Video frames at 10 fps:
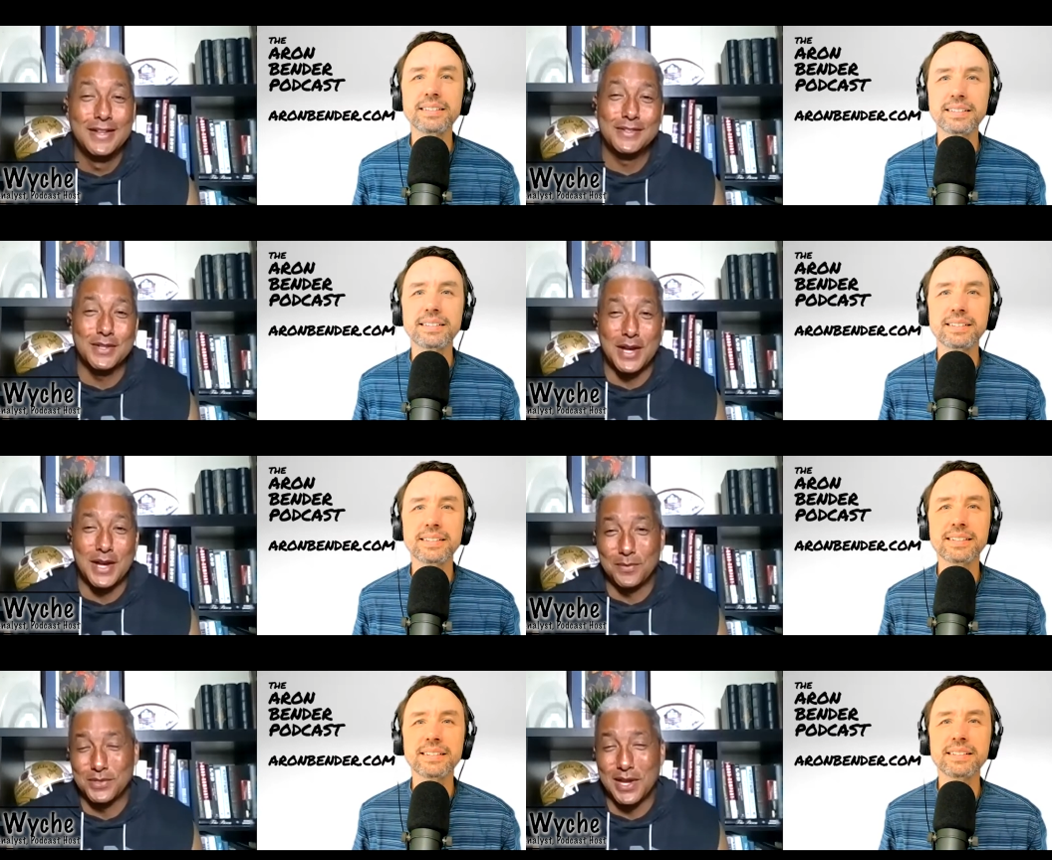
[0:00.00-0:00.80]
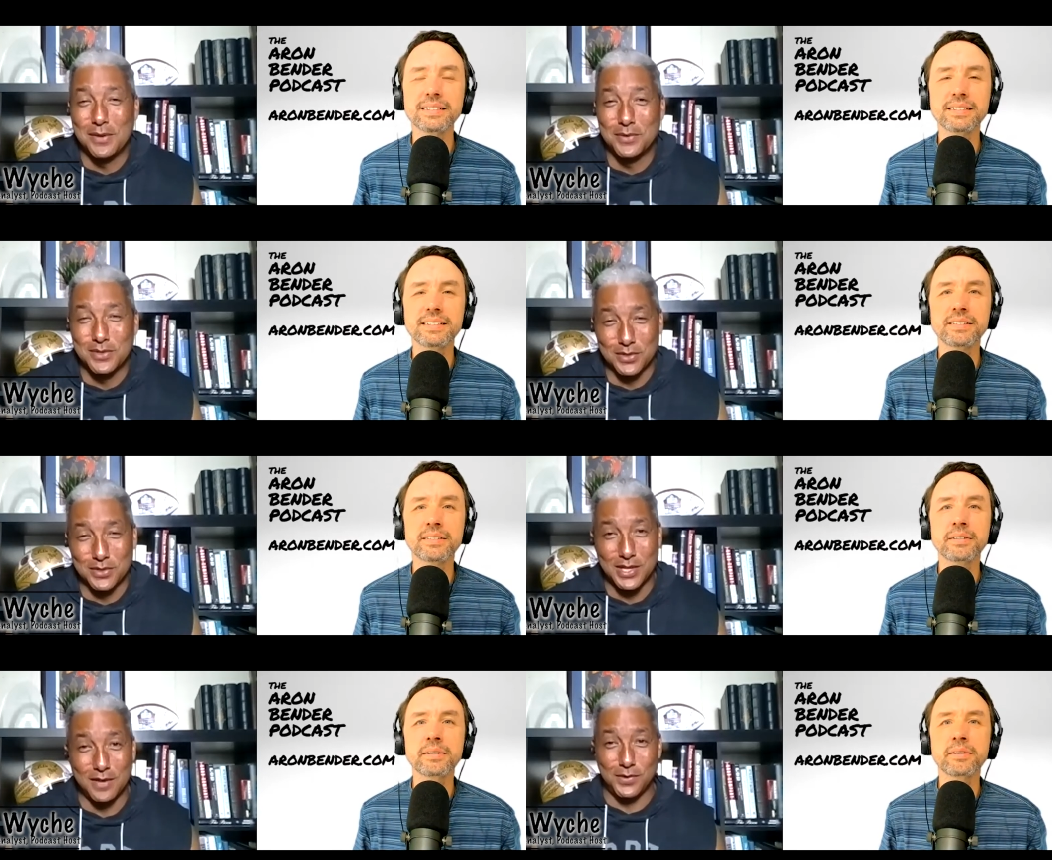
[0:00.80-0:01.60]
Speaker 1: so I was I was a little
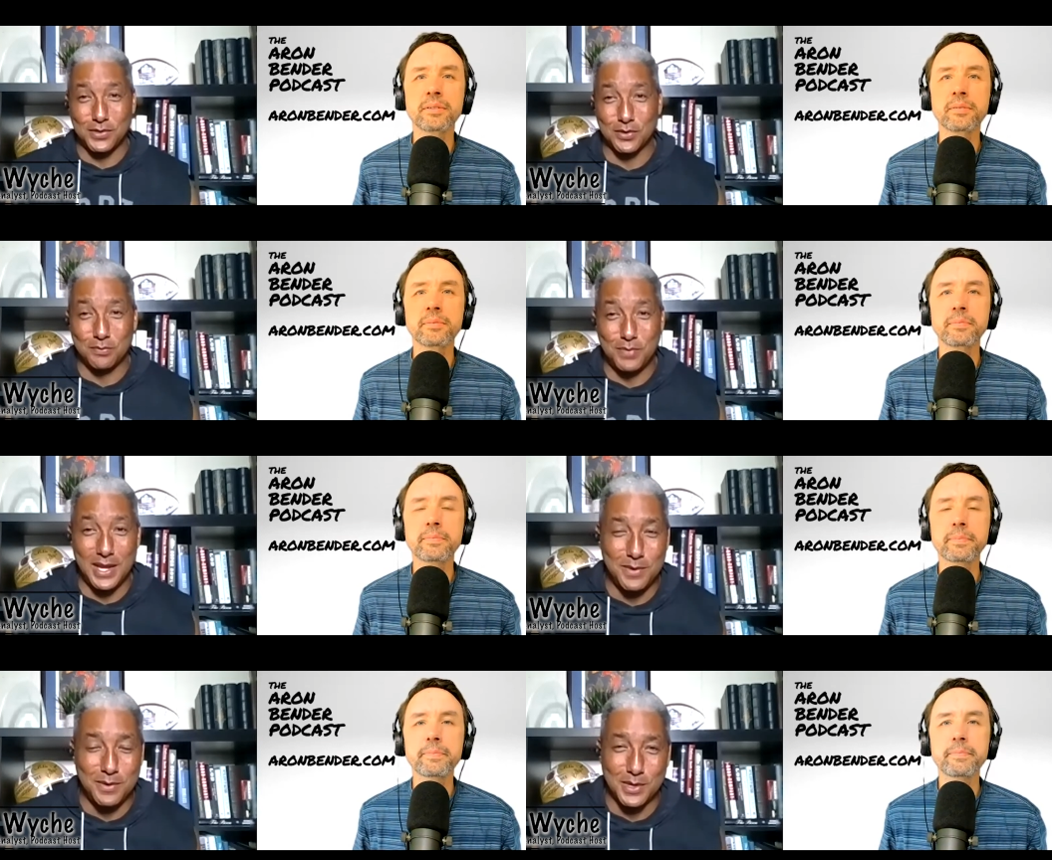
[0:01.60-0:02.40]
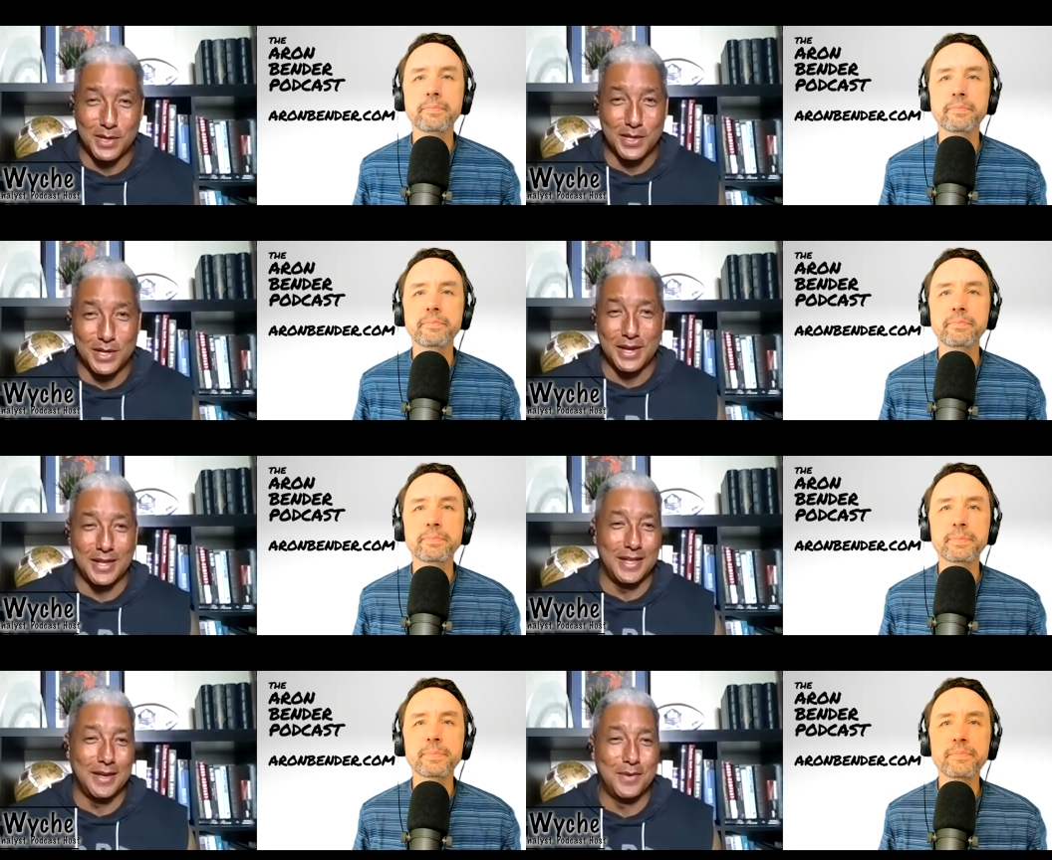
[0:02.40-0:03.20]
selfish, a little baby, but you know,
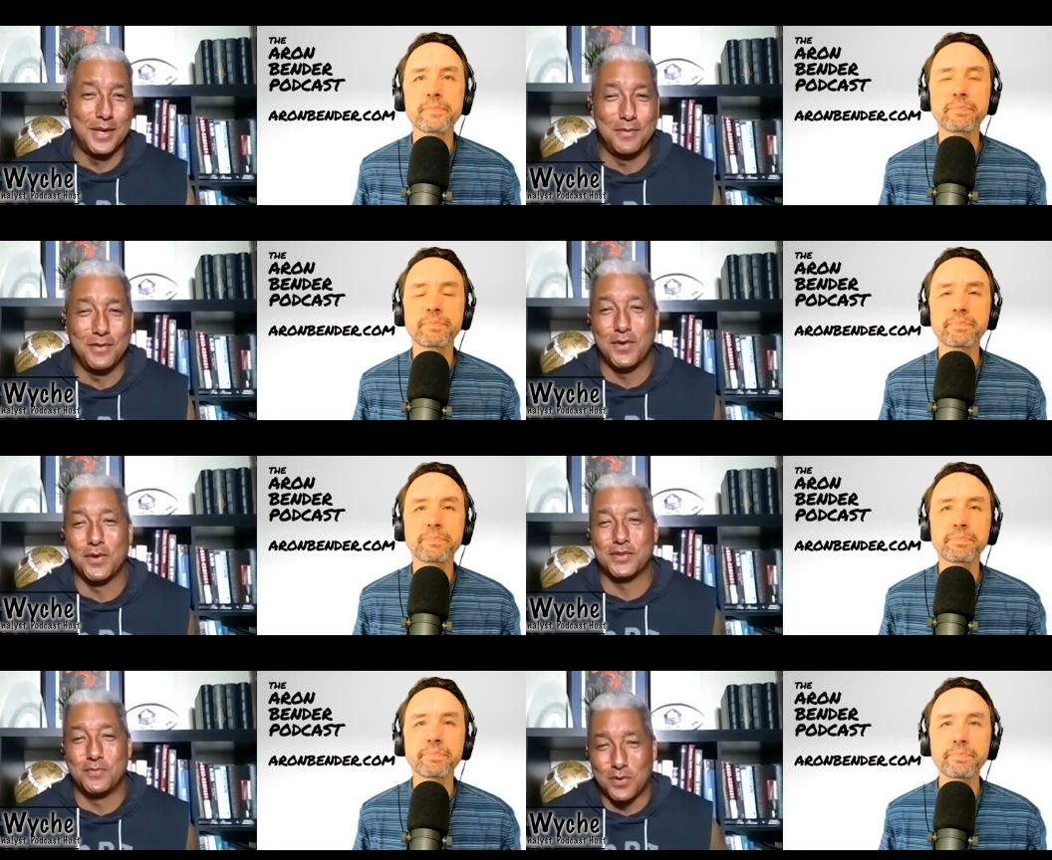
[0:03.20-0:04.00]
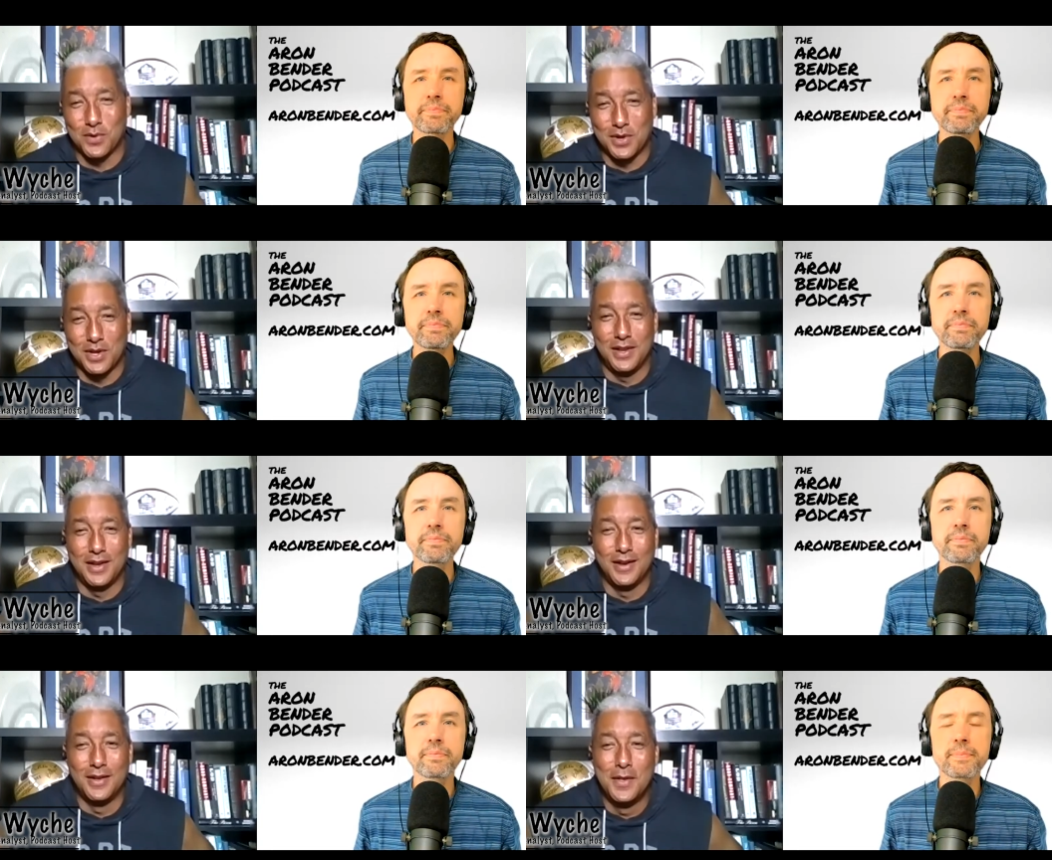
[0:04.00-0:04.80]
it helped, helped me focus more on
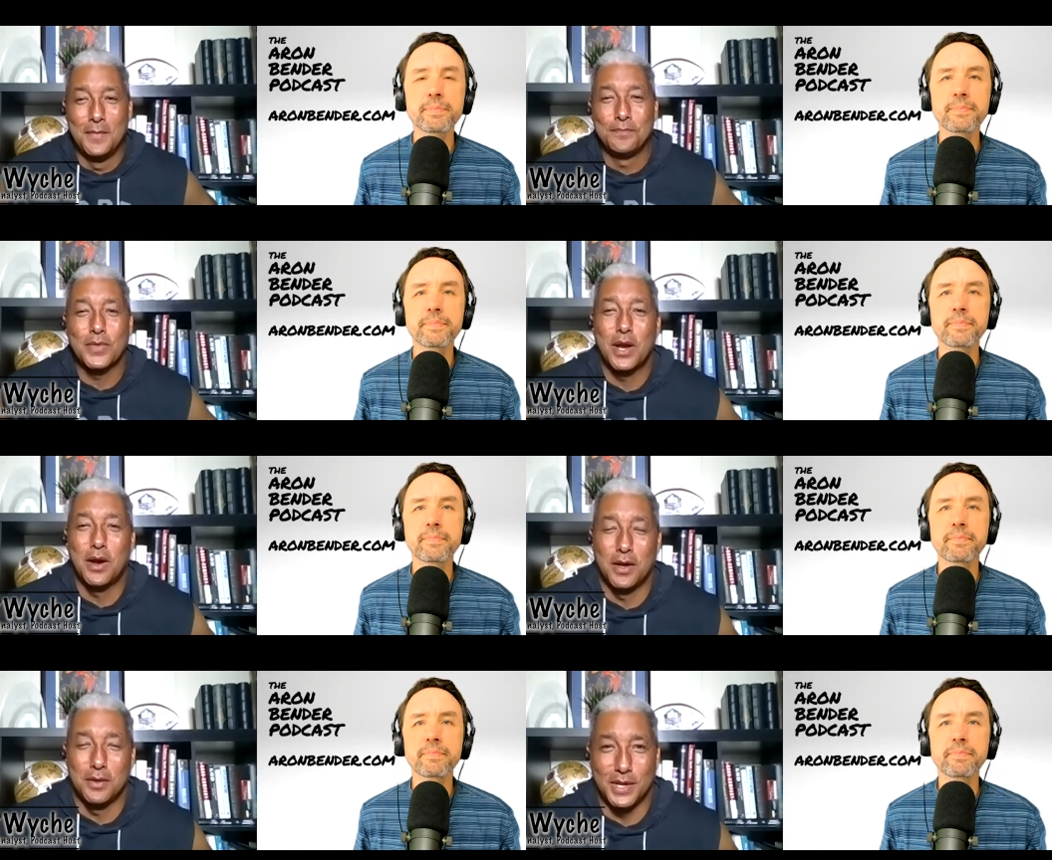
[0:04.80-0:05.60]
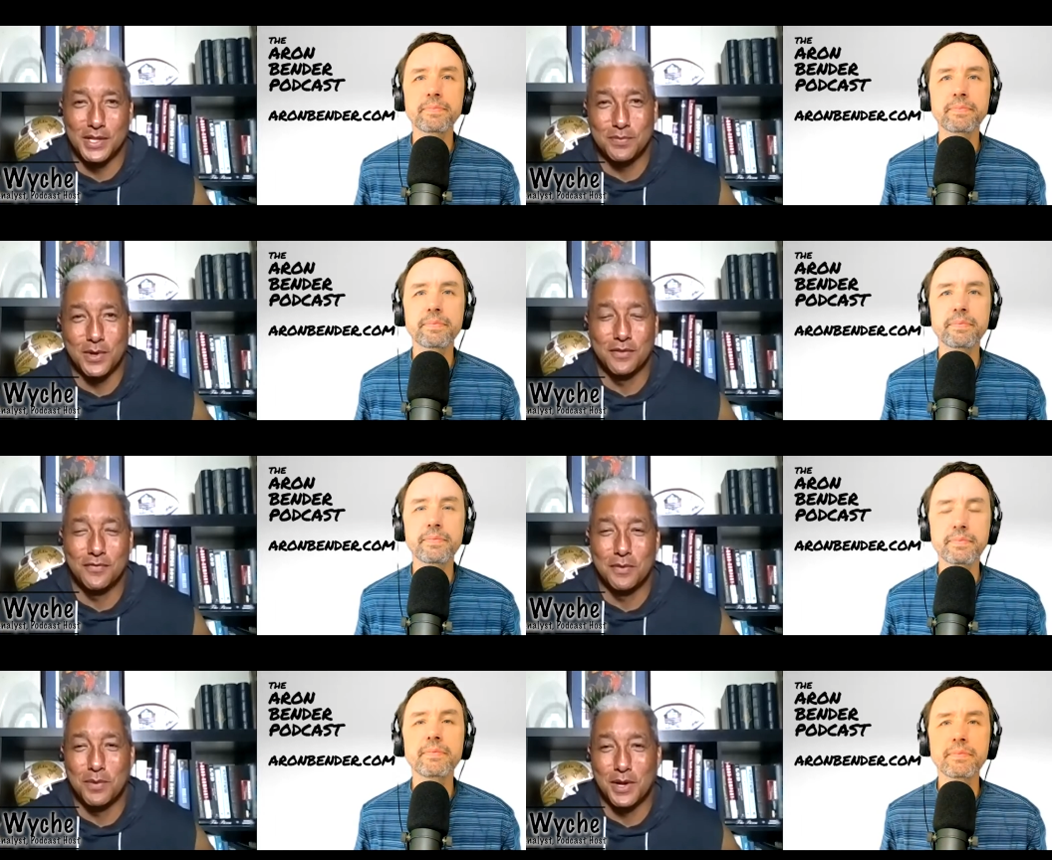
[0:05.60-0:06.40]
uh, on baseball and
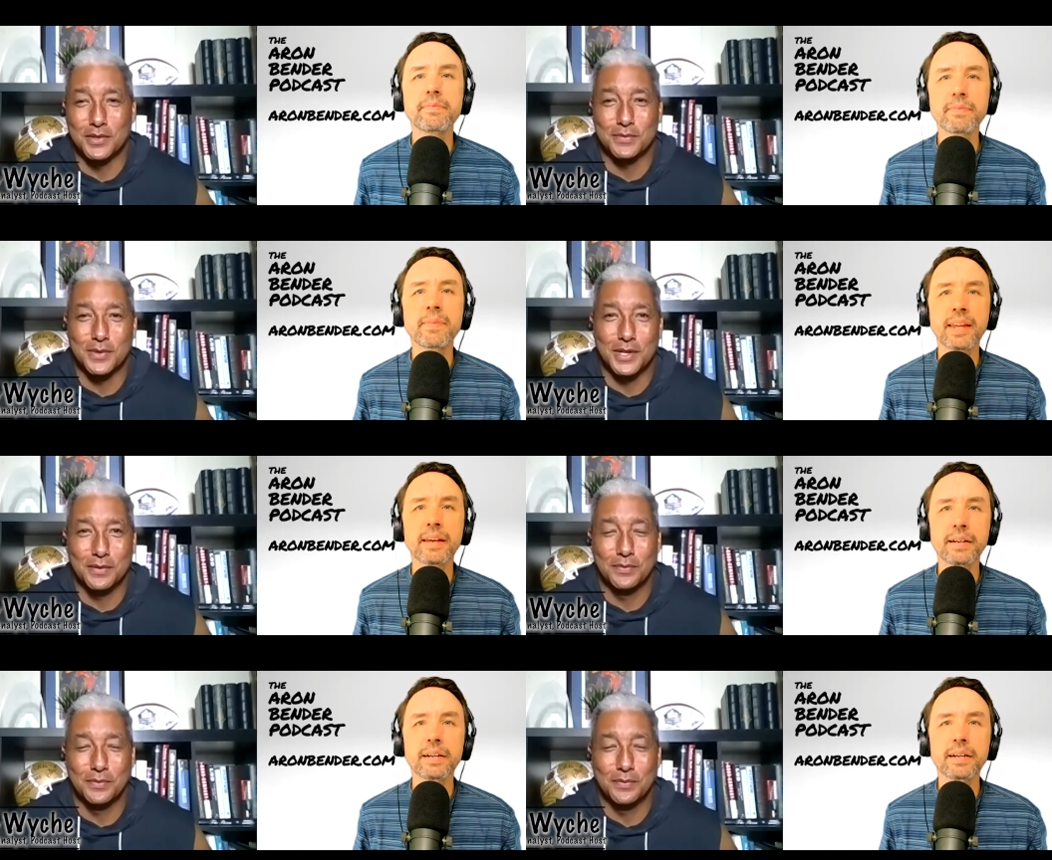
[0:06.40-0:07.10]
football as well.